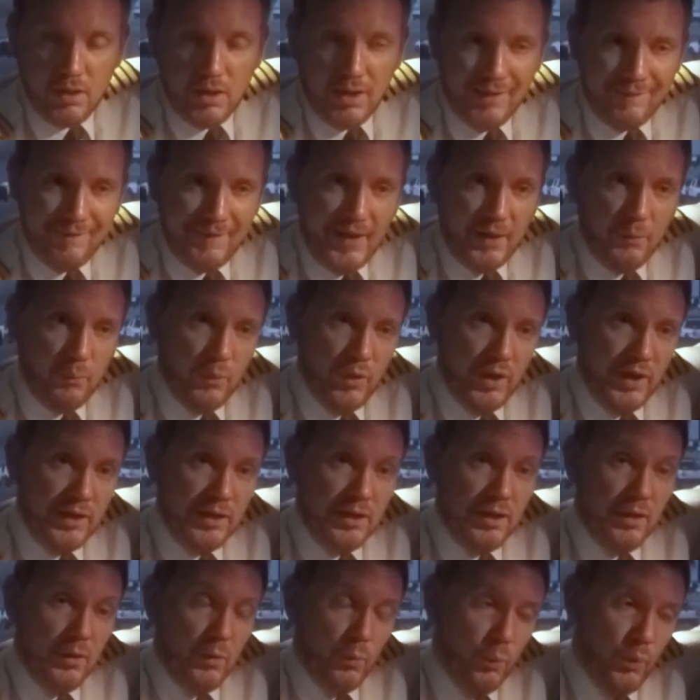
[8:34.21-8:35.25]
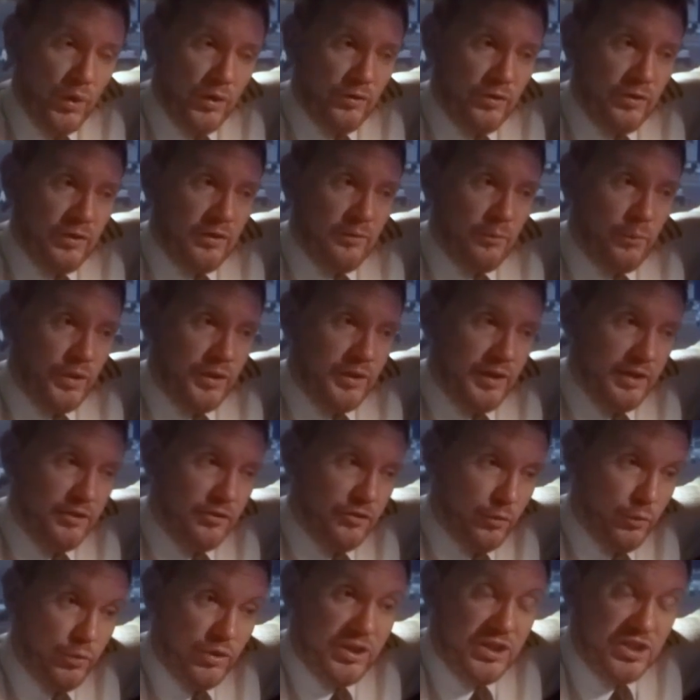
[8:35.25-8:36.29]
And that way, when they
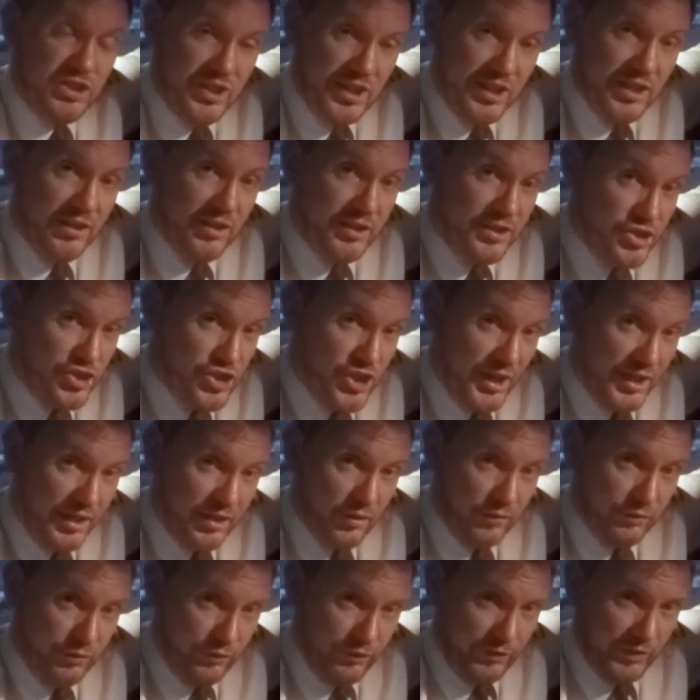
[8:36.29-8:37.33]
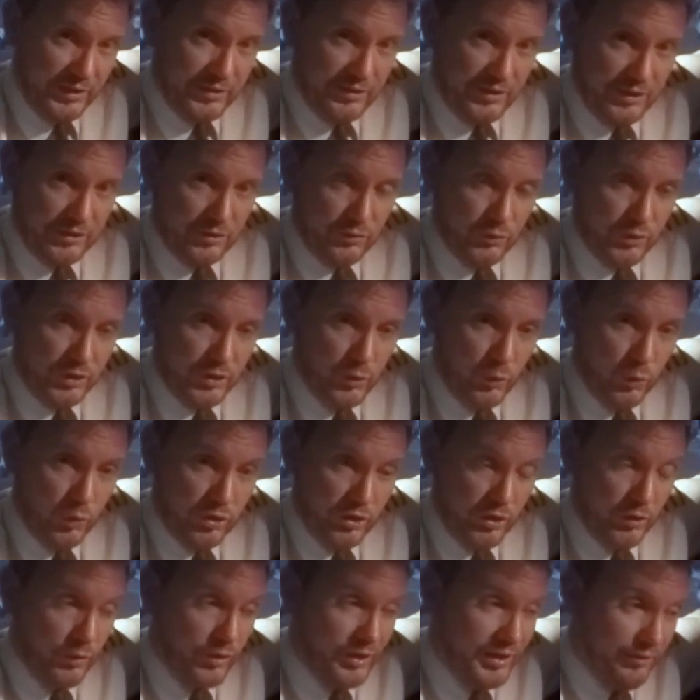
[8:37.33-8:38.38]
do the yearly check of the flight data
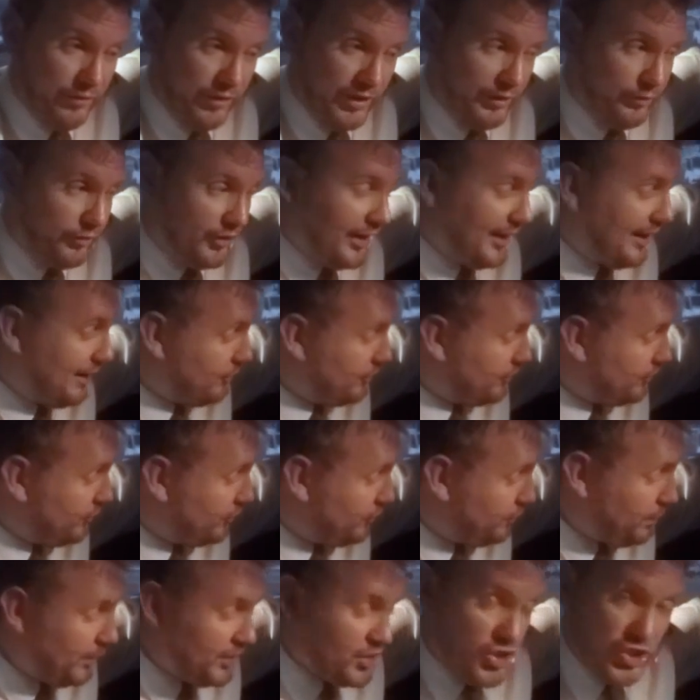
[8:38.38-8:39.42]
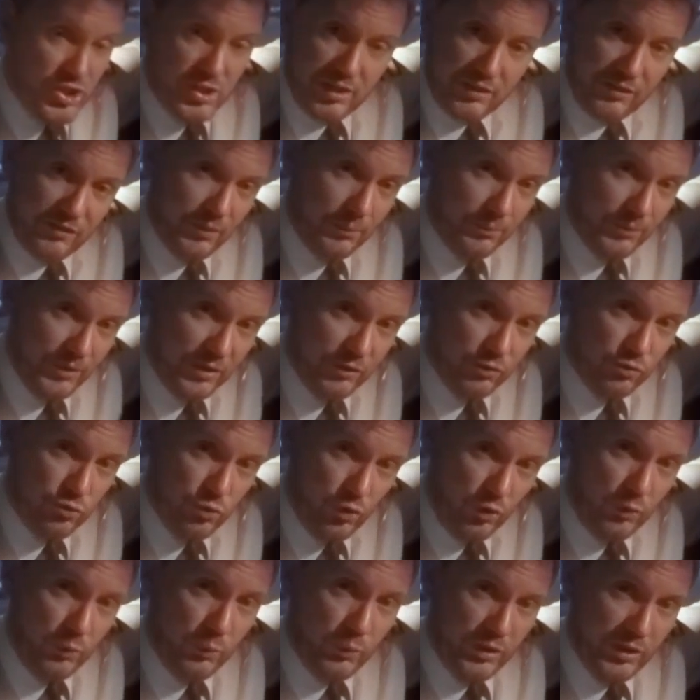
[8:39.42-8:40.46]
recorder, or even if they have a suspicion that something is
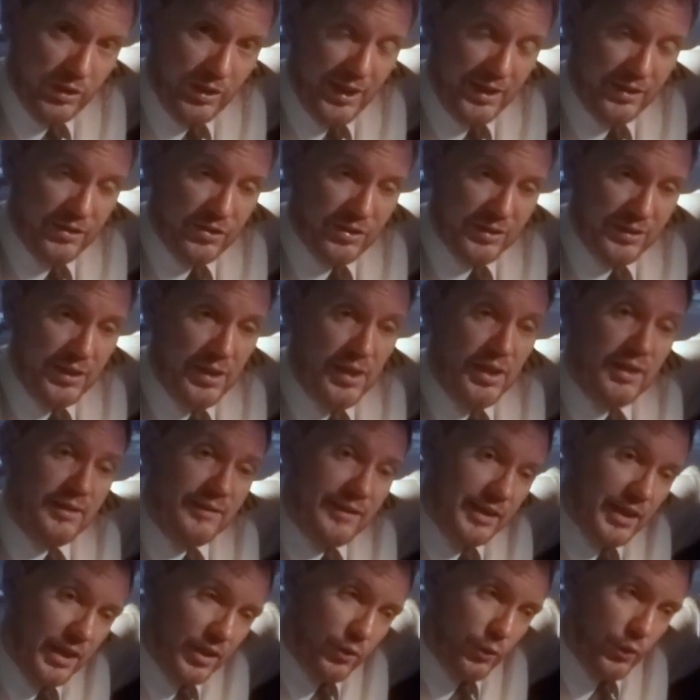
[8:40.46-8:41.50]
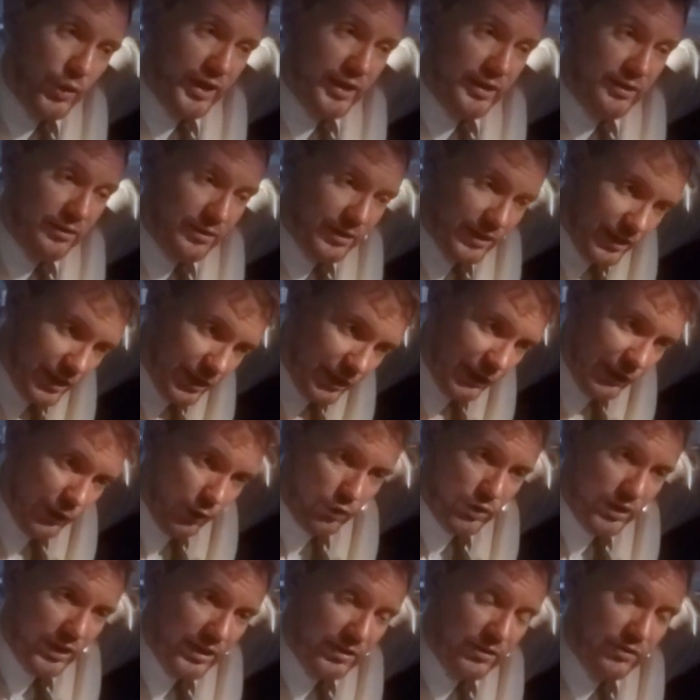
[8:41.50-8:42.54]
wrong with an engine, they can go in, they can
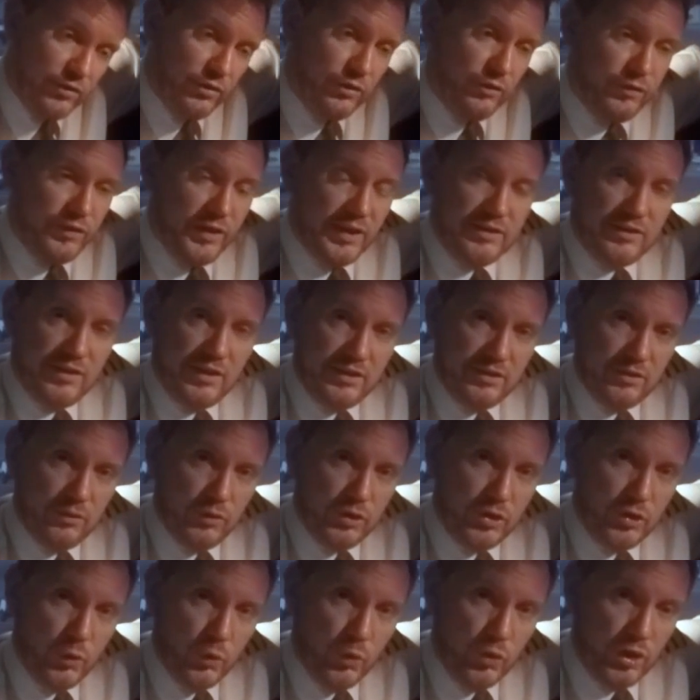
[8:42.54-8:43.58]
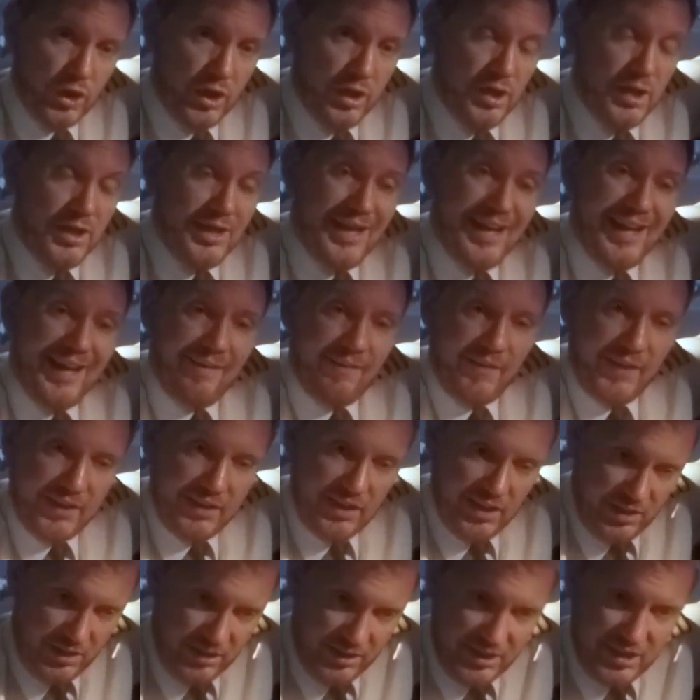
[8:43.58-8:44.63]
log into the flight data recorder, and they
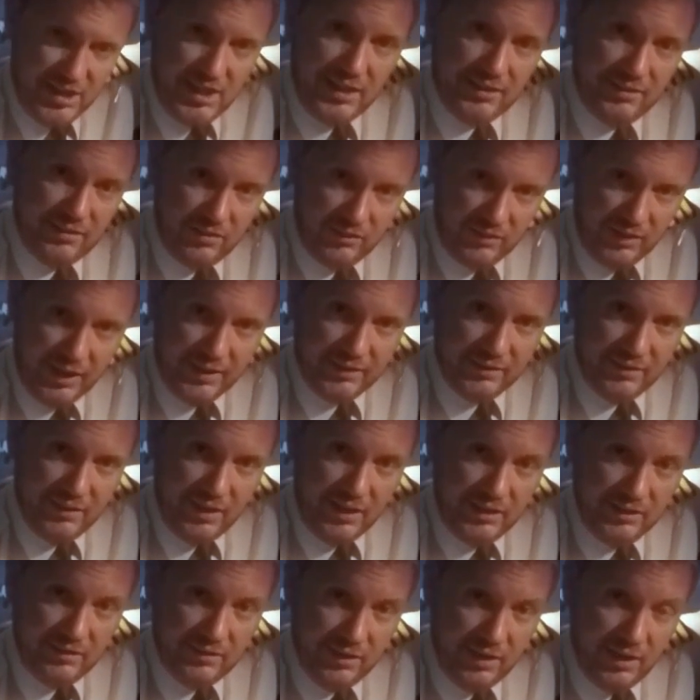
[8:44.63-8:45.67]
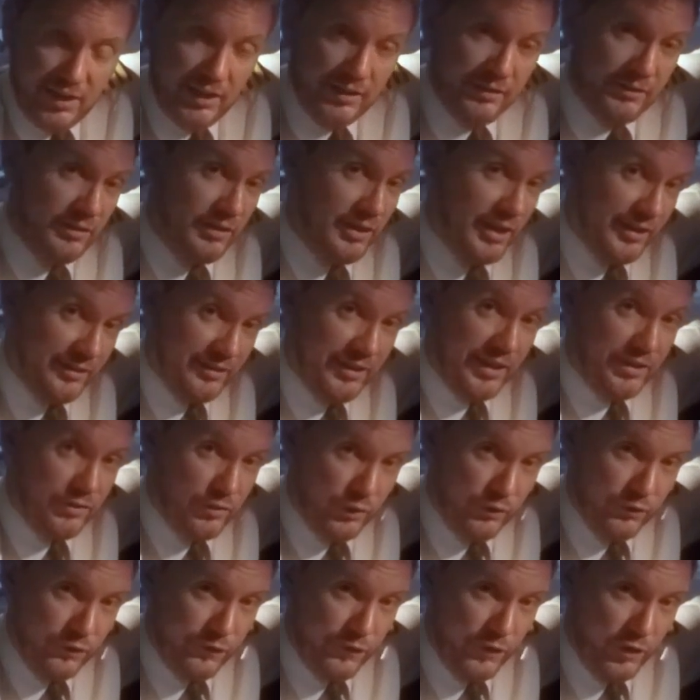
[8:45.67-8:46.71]
can get that data and get that
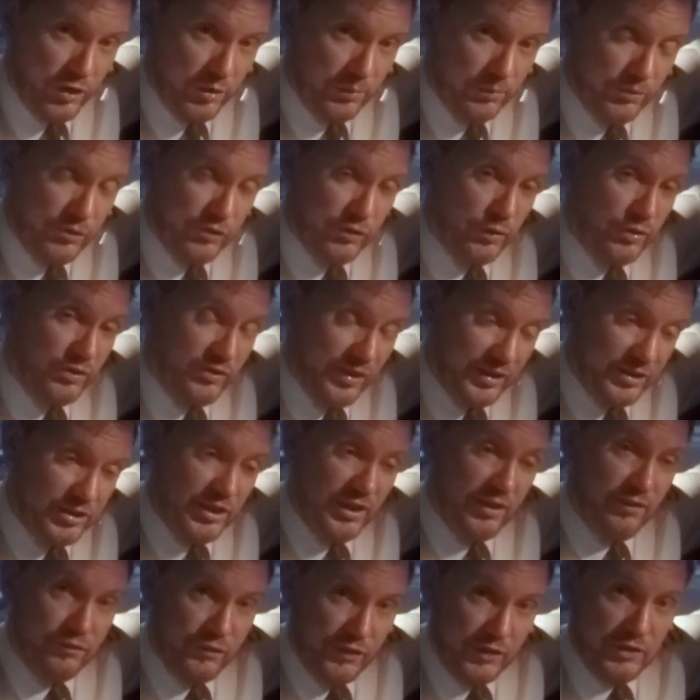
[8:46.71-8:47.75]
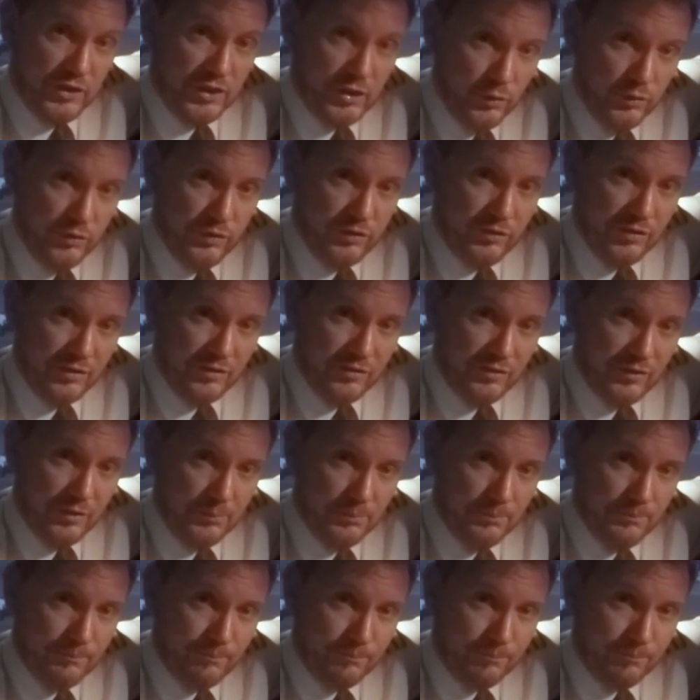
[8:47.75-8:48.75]
confirmed. So it's actually a very good system.